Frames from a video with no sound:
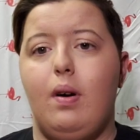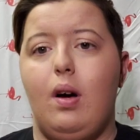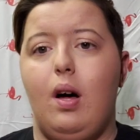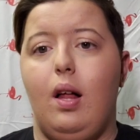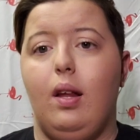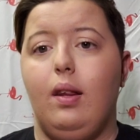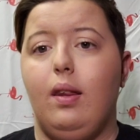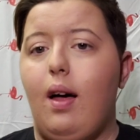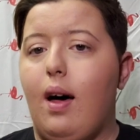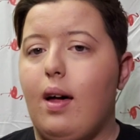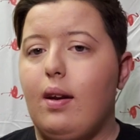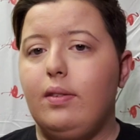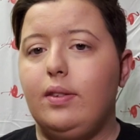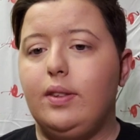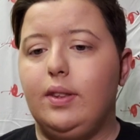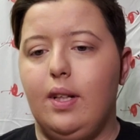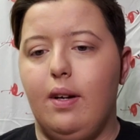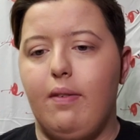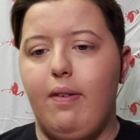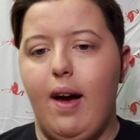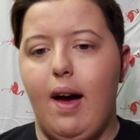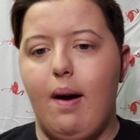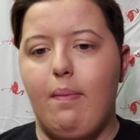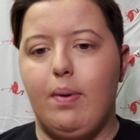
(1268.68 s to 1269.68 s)
A lot of
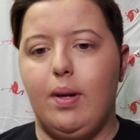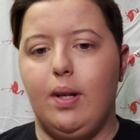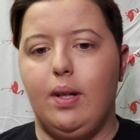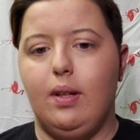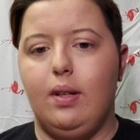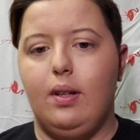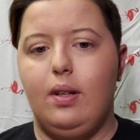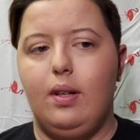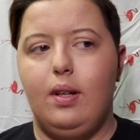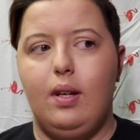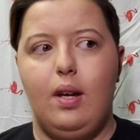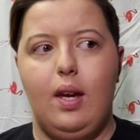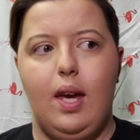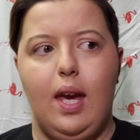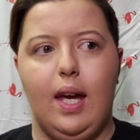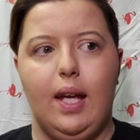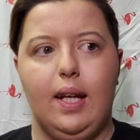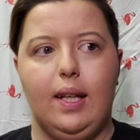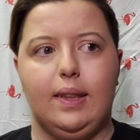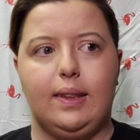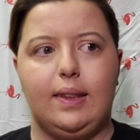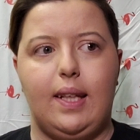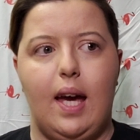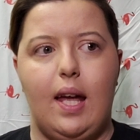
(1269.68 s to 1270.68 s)
stuff happened,
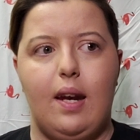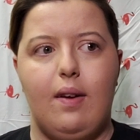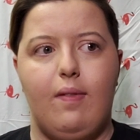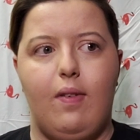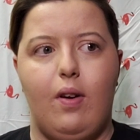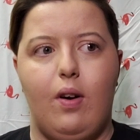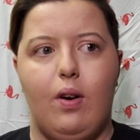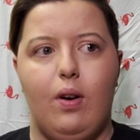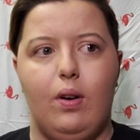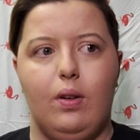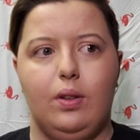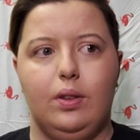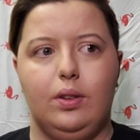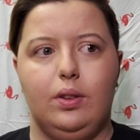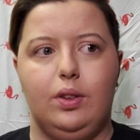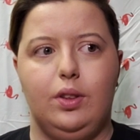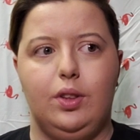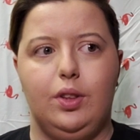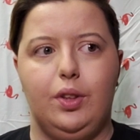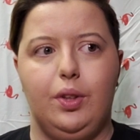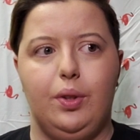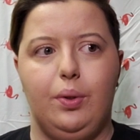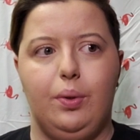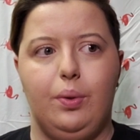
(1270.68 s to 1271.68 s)
and it's kind of hard
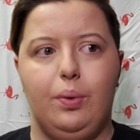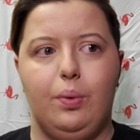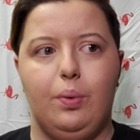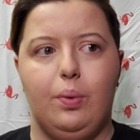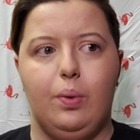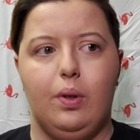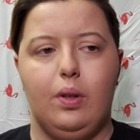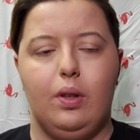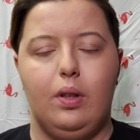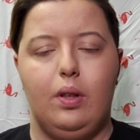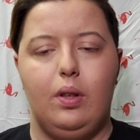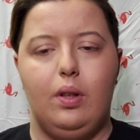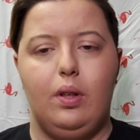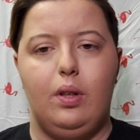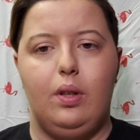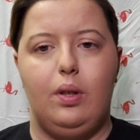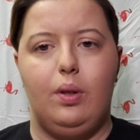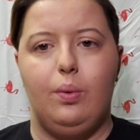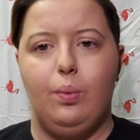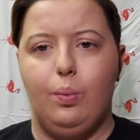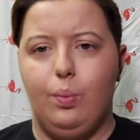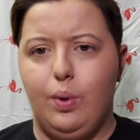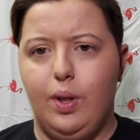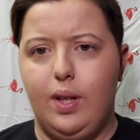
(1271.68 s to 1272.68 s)
to
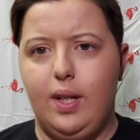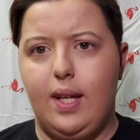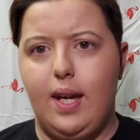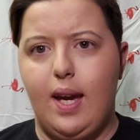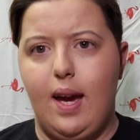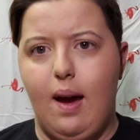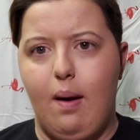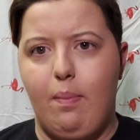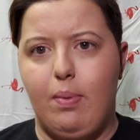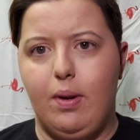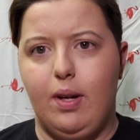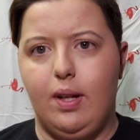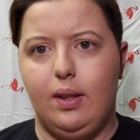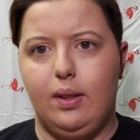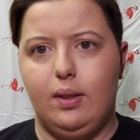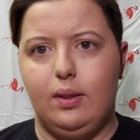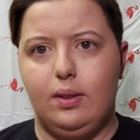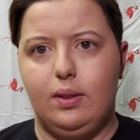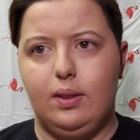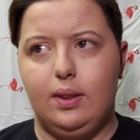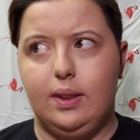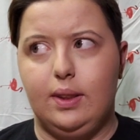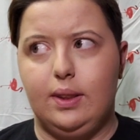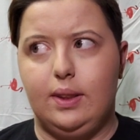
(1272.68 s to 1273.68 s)
recap it,
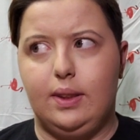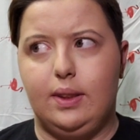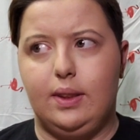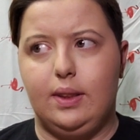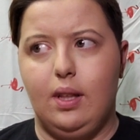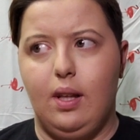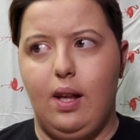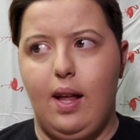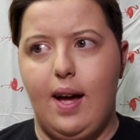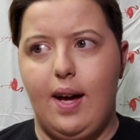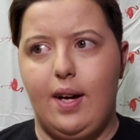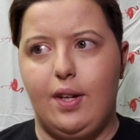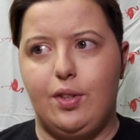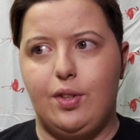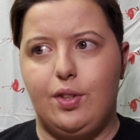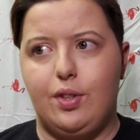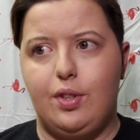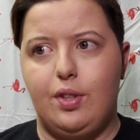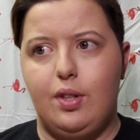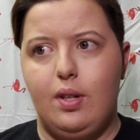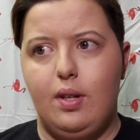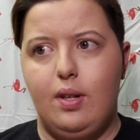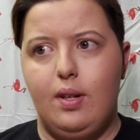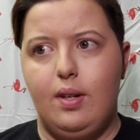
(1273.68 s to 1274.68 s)
/
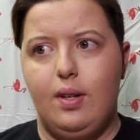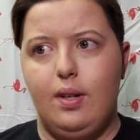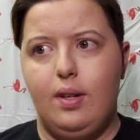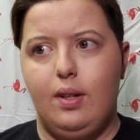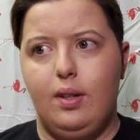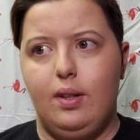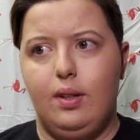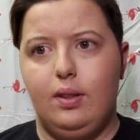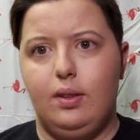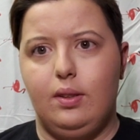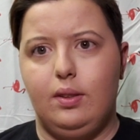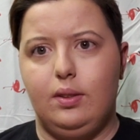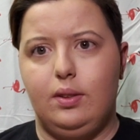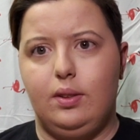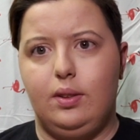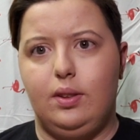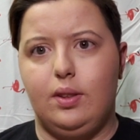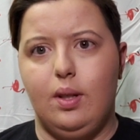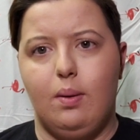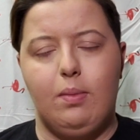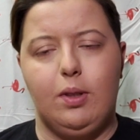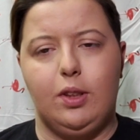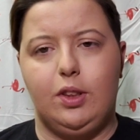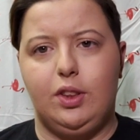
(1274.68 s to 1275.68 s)

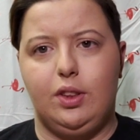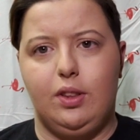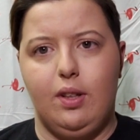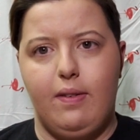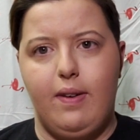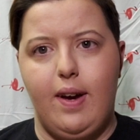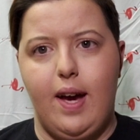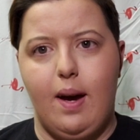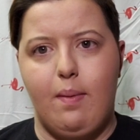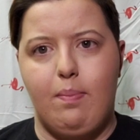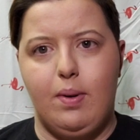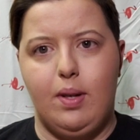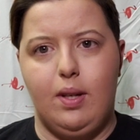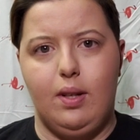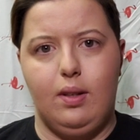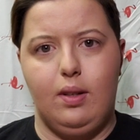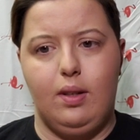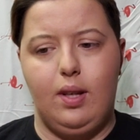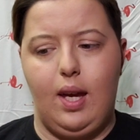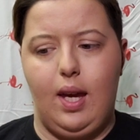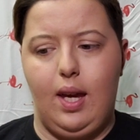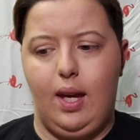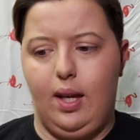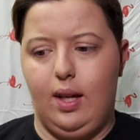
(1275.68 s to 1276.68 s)
so much stuff
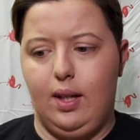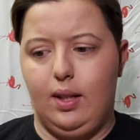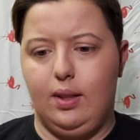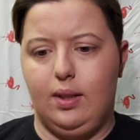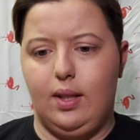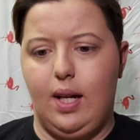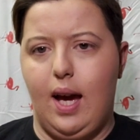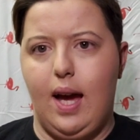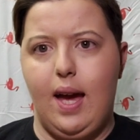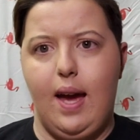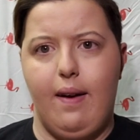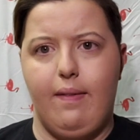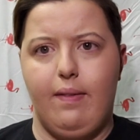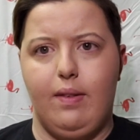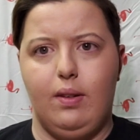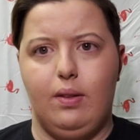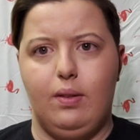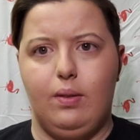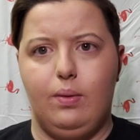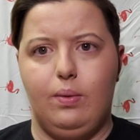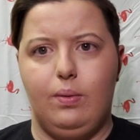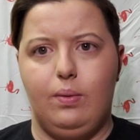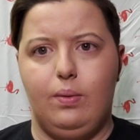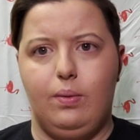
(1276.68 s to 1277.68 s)
happened, and I haven't
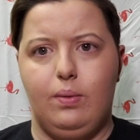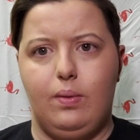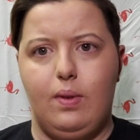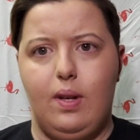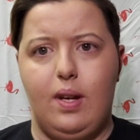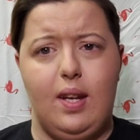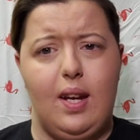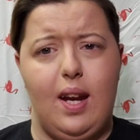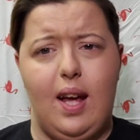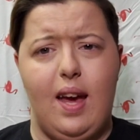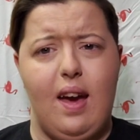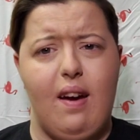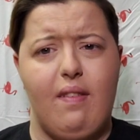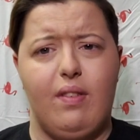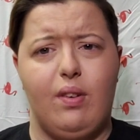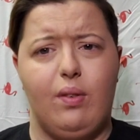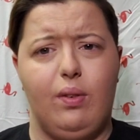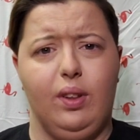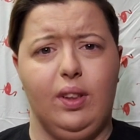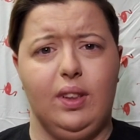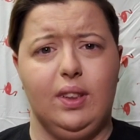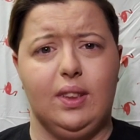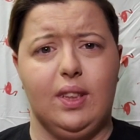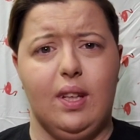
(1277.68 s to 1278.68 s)

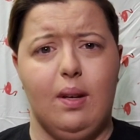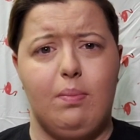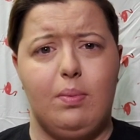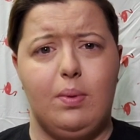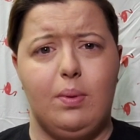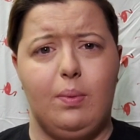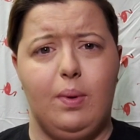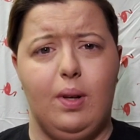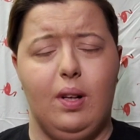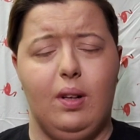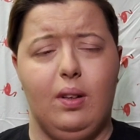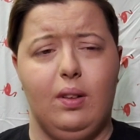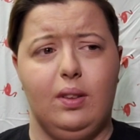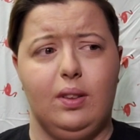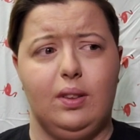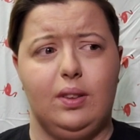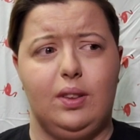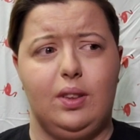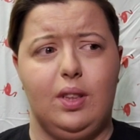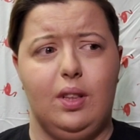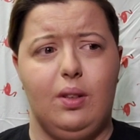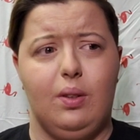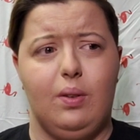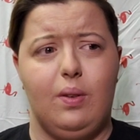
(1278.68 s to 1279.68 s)
really slept well,
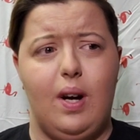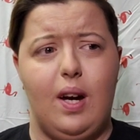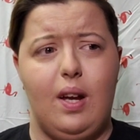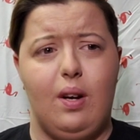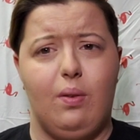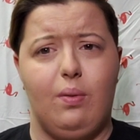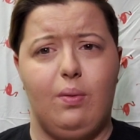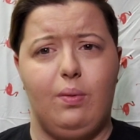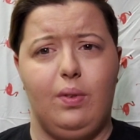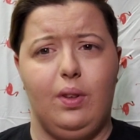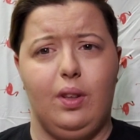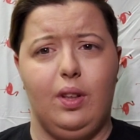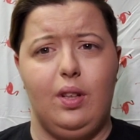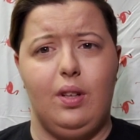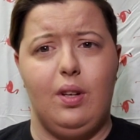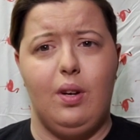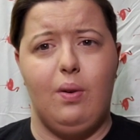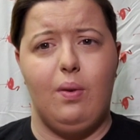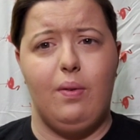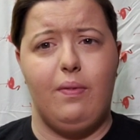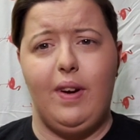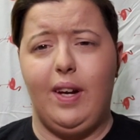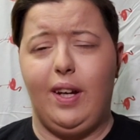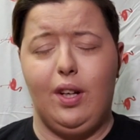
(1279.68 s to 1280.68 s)
so I don't really
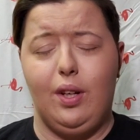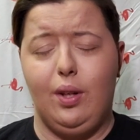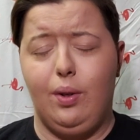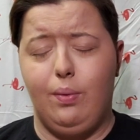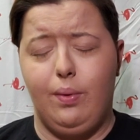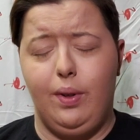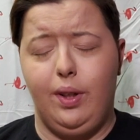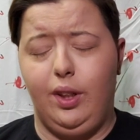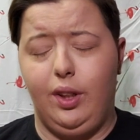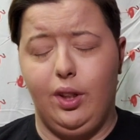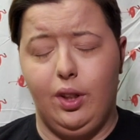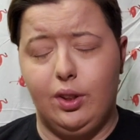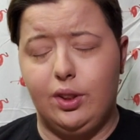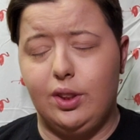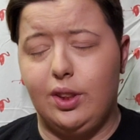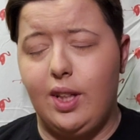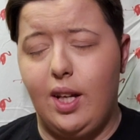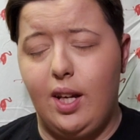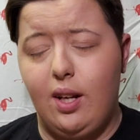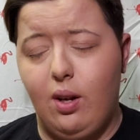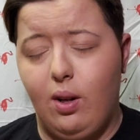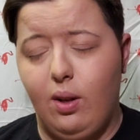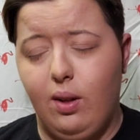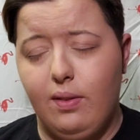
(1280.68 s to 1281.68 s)
know if I could
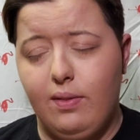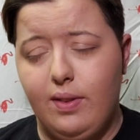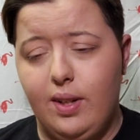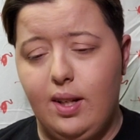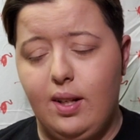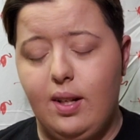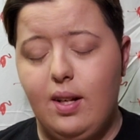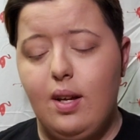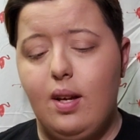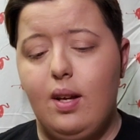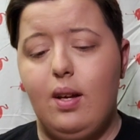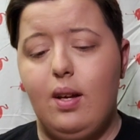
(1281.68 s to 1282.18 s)
regurgitate all of it,